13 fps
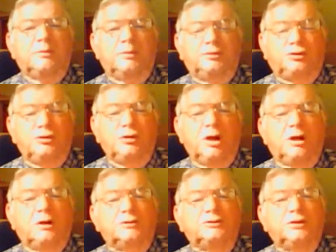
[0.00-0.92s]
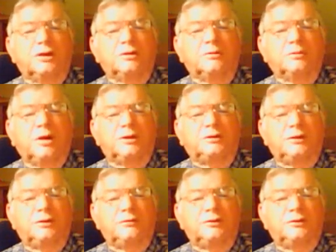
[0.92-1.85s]
But you know how Jacob got
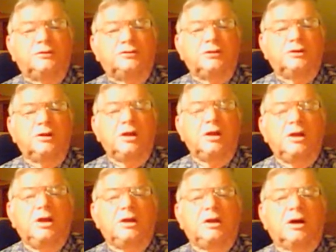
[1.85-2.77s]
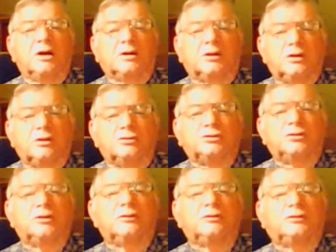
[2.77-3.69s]
that vision? He got close
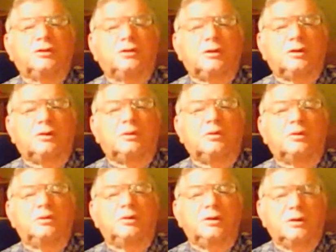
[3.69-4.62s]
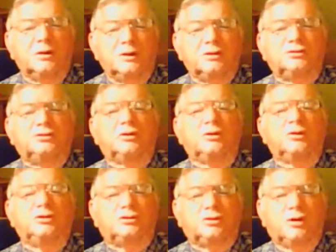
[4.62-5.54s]
enough to the Lord so
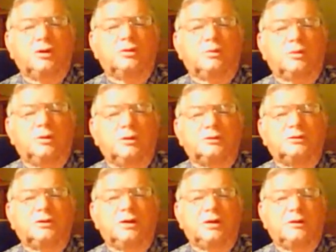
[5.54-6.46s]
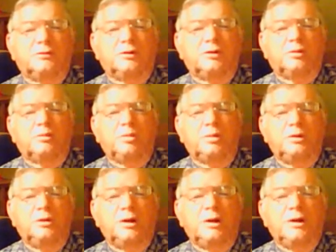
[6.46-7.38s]
he saw the windows of heaven open.